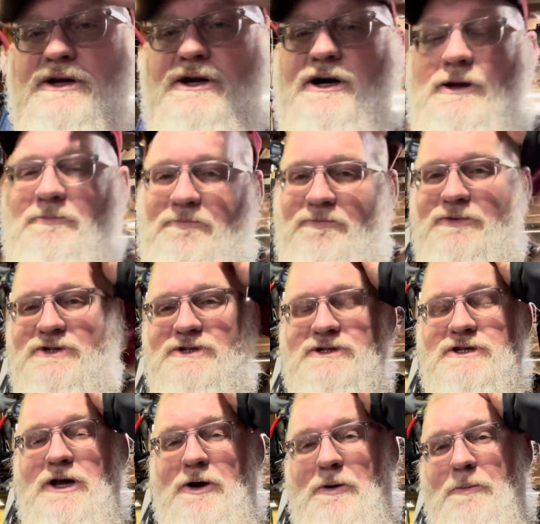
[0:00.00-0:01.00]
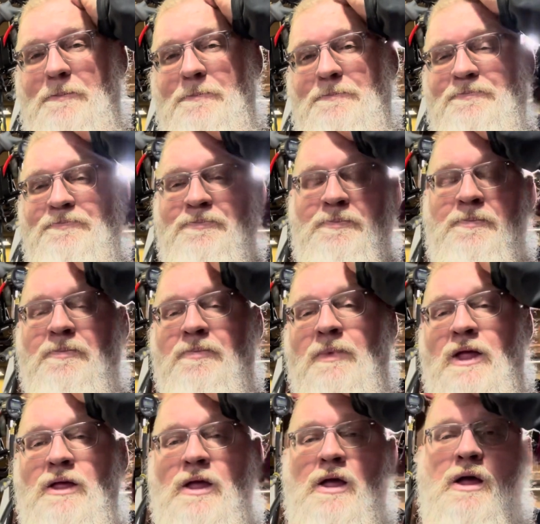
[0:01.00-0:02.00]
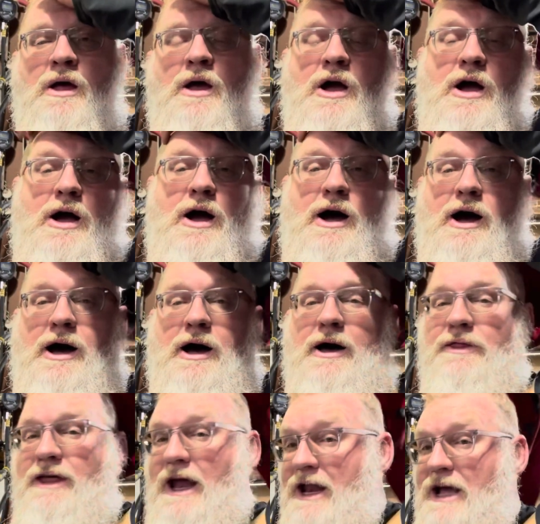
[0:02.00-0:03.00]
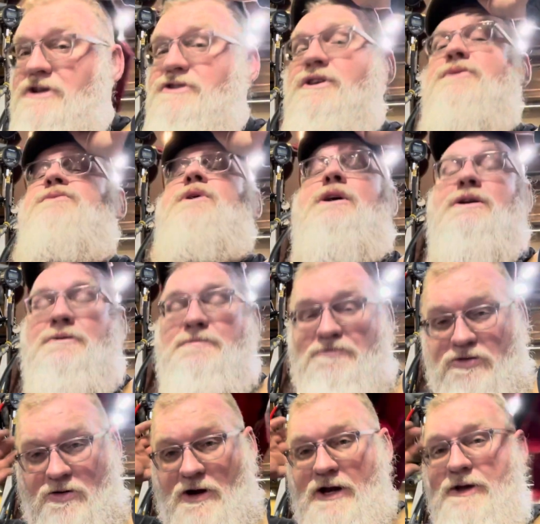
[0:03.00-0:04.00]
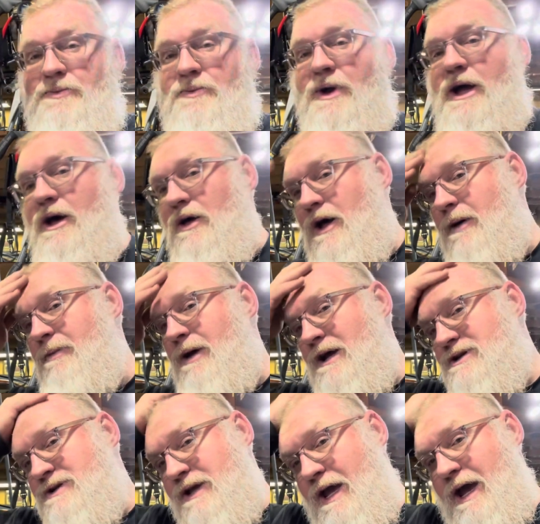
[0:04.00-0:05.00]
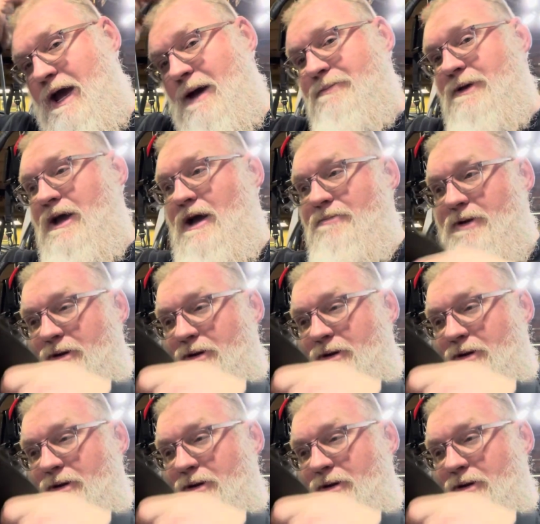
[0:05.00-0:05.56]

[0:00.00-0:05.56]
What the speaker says: on. So that actually worked pretty well. I'm actually happy. I've